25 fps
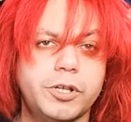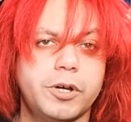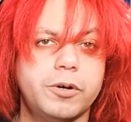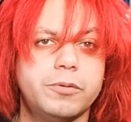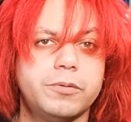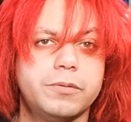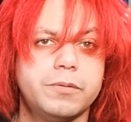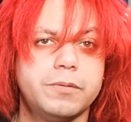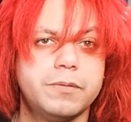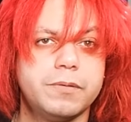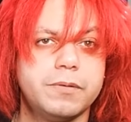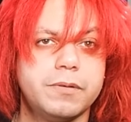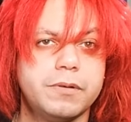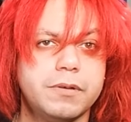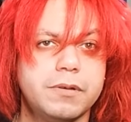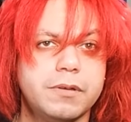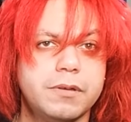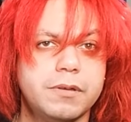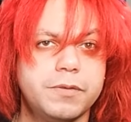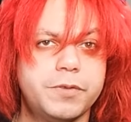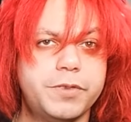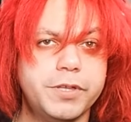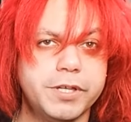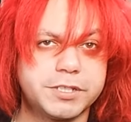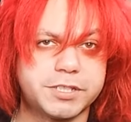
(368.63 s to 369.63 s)
So,
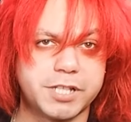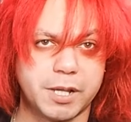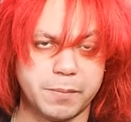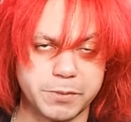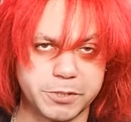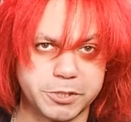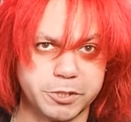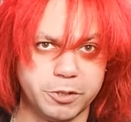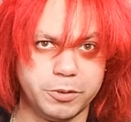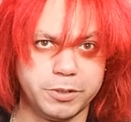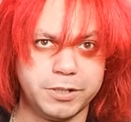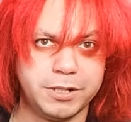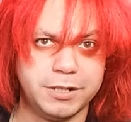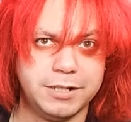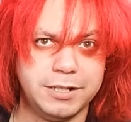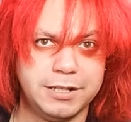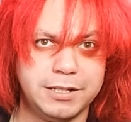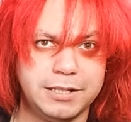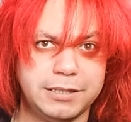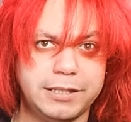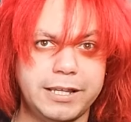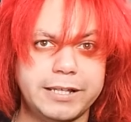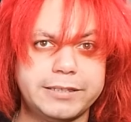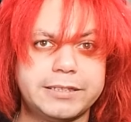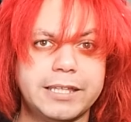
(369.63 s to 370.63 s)
this episode,
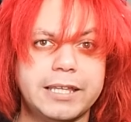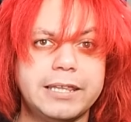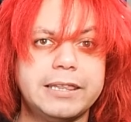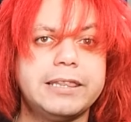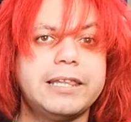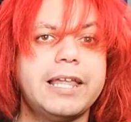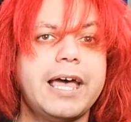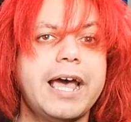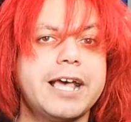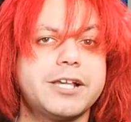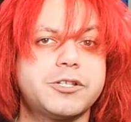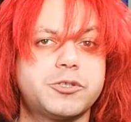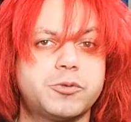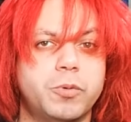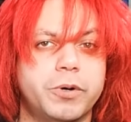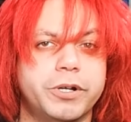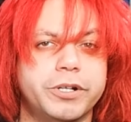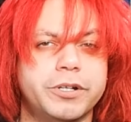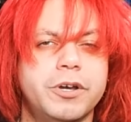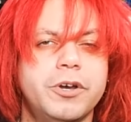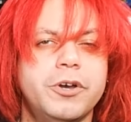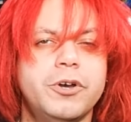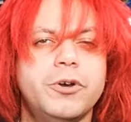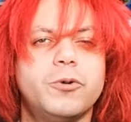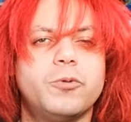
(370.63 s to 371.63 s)
like the last
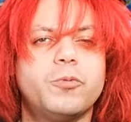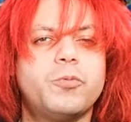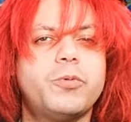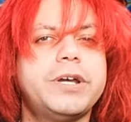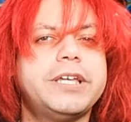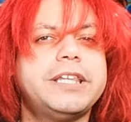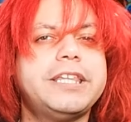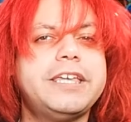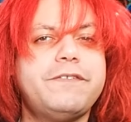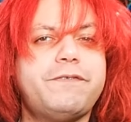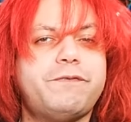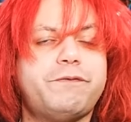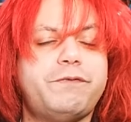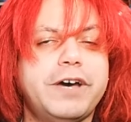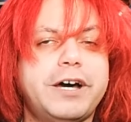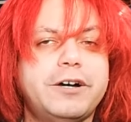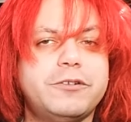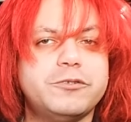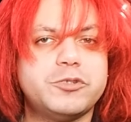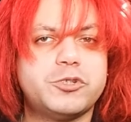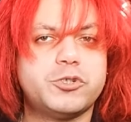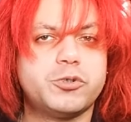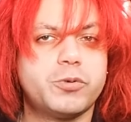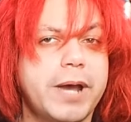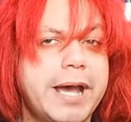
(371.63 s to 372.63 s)
one, really
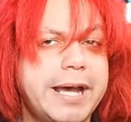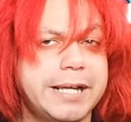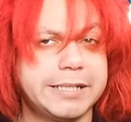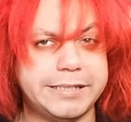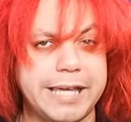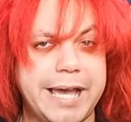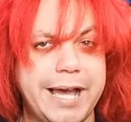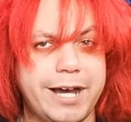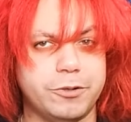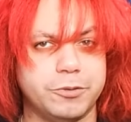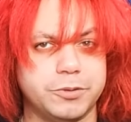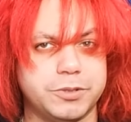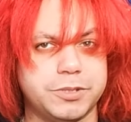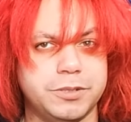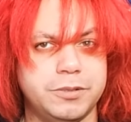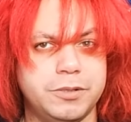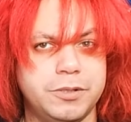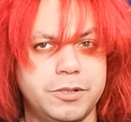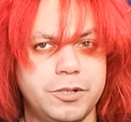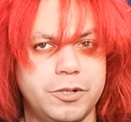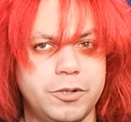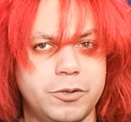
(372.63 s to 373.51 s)
felt dragged out.